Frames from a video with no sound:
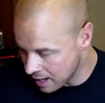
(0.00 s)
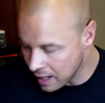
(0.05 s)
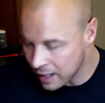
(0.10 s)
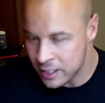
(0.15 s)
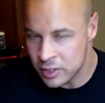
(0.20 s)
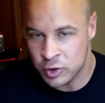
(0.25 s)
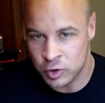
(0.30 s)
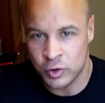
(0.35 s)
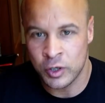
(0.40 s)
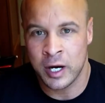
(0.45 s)

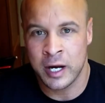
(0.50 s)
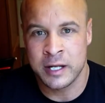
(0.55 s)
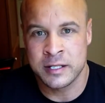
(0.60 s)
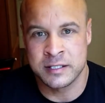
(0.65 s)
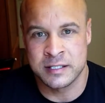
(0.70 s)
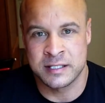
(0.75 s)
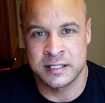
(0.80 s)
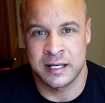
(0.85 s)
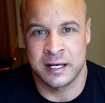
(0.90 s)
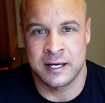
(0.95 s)
I
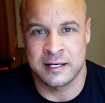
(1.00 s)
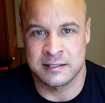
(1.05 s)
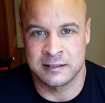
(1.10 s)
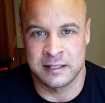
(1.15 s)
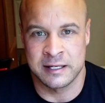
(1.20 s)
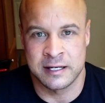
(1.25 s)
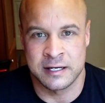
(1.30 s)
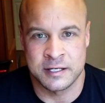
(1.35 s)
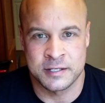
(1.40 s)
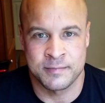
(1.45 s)
tried to stay as
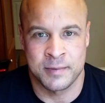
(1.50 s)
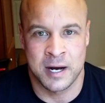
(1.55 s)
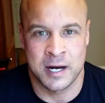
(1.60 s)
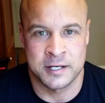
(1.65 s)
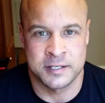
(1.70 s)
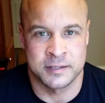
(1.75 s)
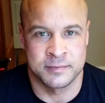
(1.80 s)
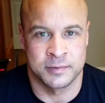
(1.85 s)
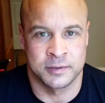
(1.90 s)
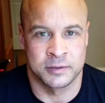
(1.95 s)
lean as
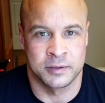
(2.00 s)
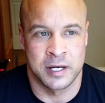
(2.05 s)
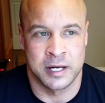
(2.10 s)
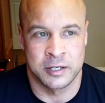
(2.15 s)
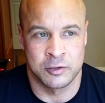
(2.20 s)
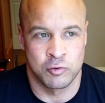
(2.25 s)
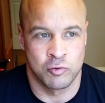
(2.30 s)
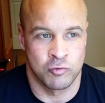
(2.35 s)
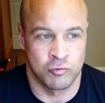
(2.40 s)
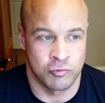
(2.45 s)
possible
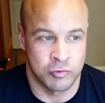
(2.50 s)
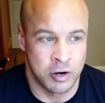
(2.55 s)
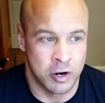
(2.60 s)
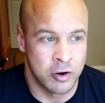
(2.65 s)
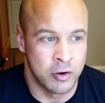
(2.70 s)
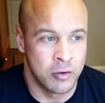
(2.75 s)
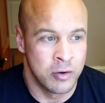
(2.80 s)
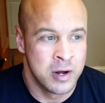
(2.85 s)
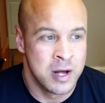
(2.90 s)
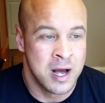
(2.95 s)
and
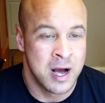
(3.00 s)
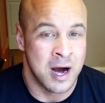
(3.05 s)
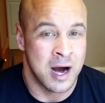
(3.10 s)
grow.